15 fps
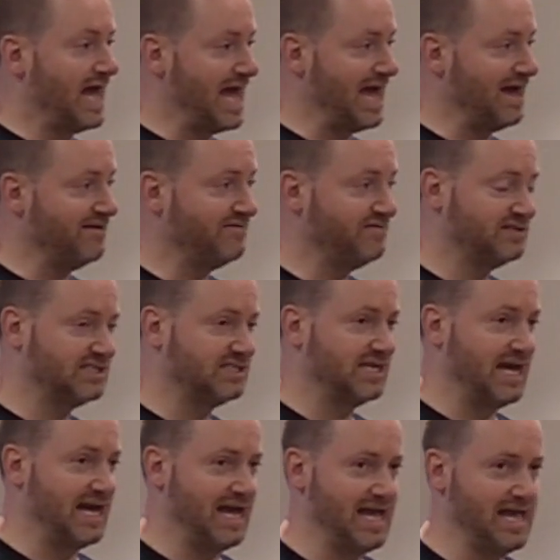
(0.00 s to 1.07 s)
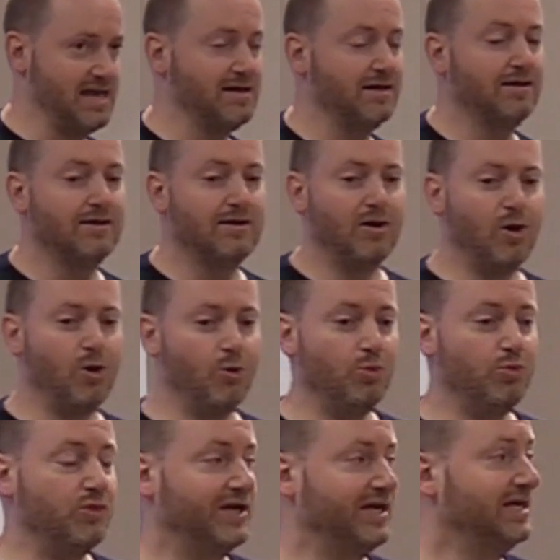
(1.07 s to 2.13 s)
have, say,
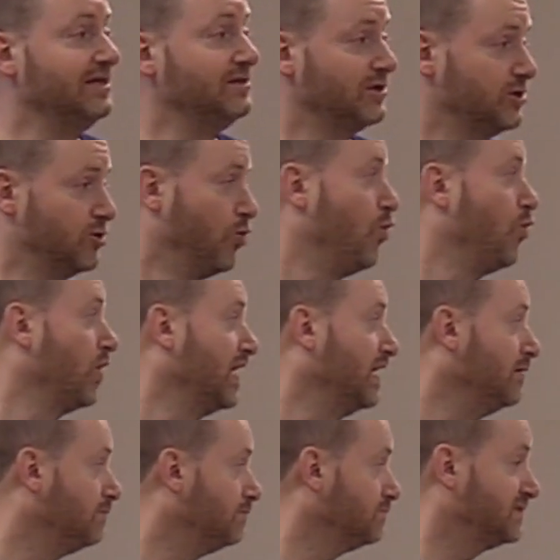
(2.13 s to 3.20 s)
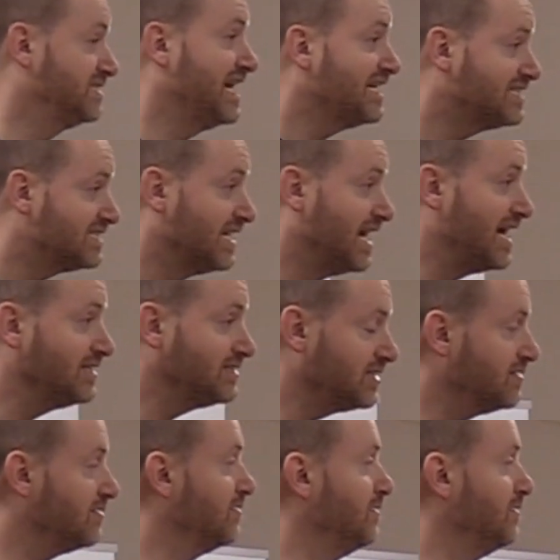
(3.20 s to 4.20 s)
on the Goerli testnet,